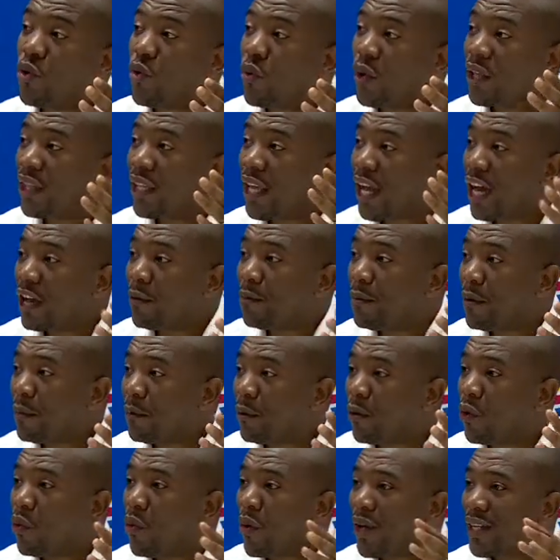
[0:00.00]
with young
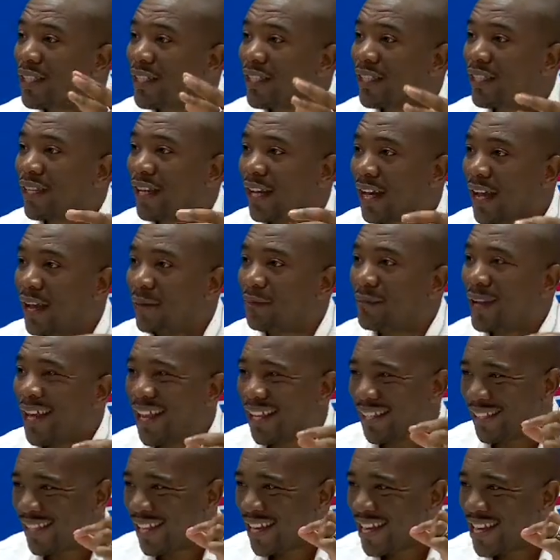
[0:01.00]
people who are described
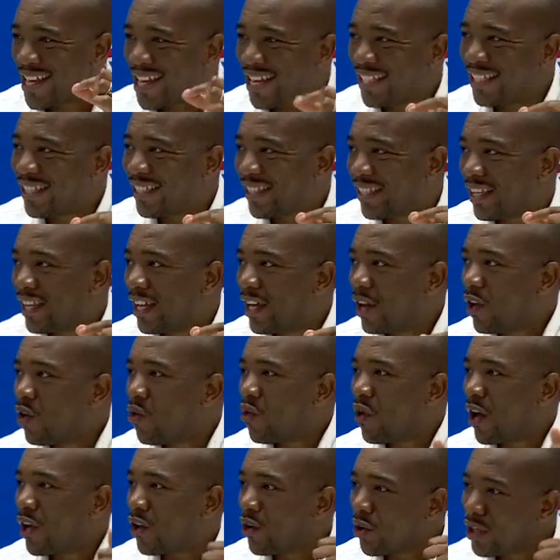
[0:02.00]
as the NEETs,
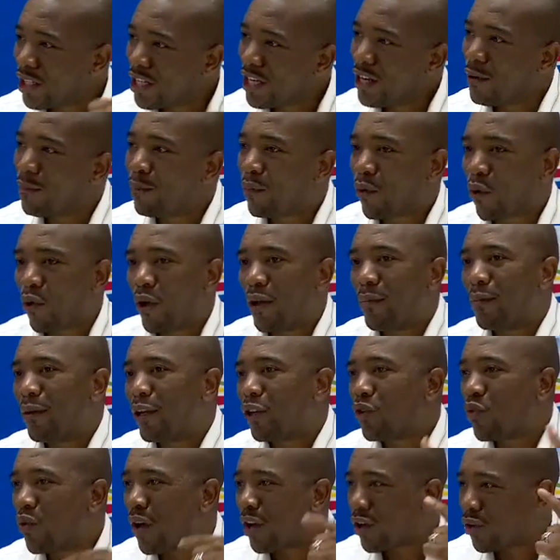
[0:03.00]
who are not in
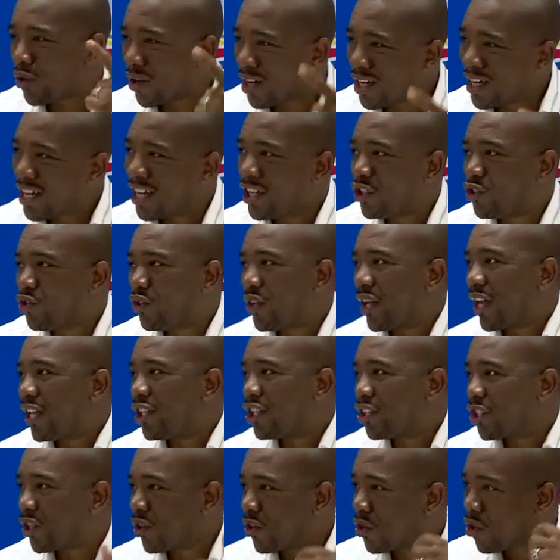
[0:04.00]
employment, who are not in
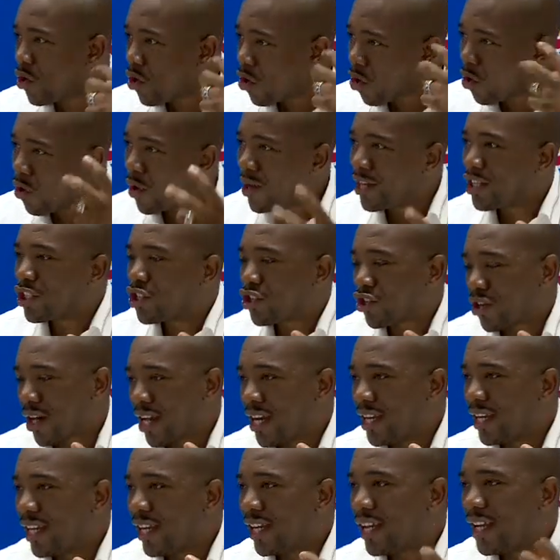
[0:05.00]
education or in
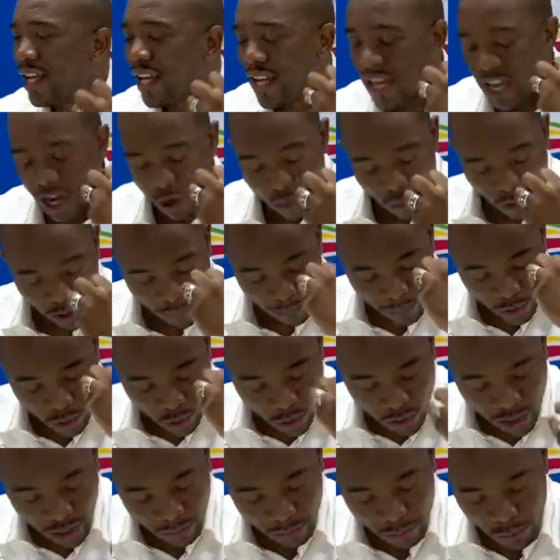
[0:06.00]
training, and what
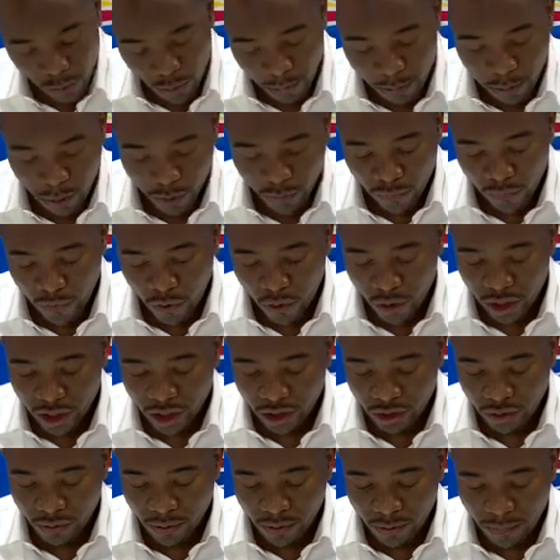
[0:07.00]
programs we put
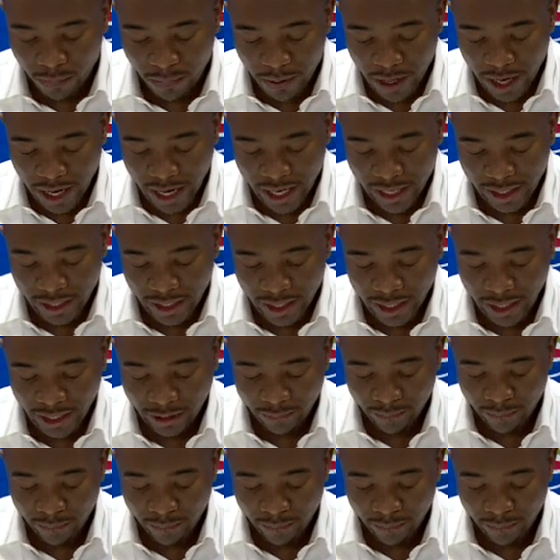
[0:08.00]
forward behind that?